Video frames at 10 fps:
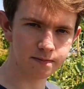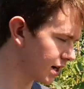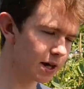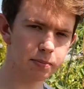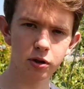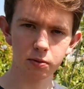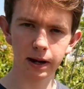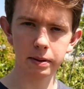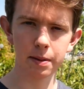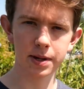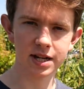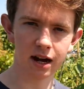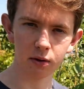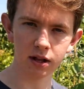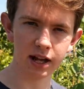and I put the wet paper
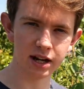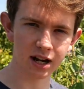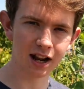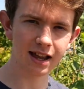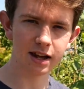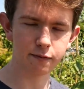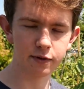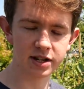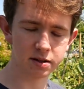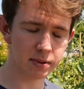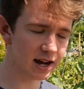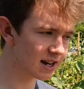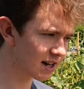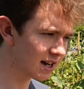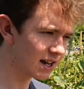towel in a clear freezer bag